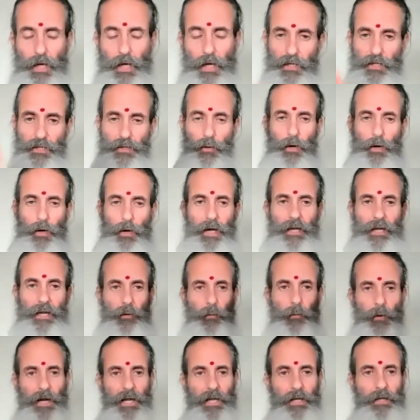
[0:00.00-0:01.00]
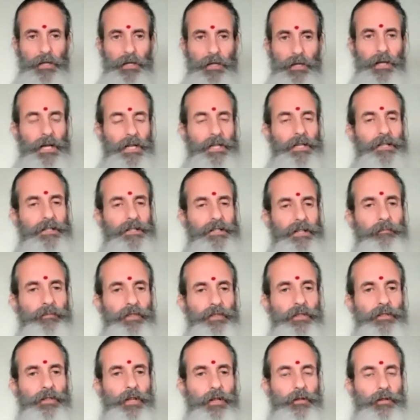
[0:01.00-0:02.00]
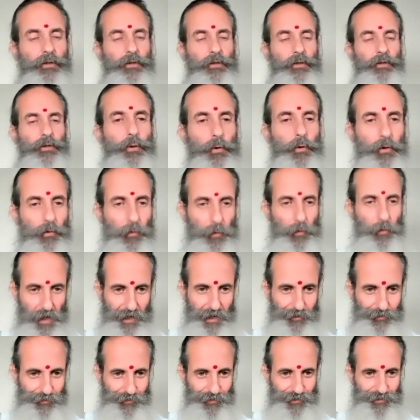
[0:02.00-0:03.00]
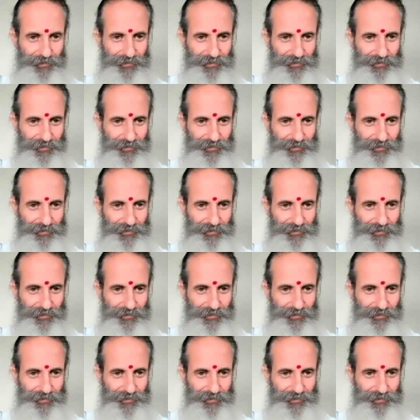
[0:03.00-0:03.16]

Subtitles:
So a grid is something that you create.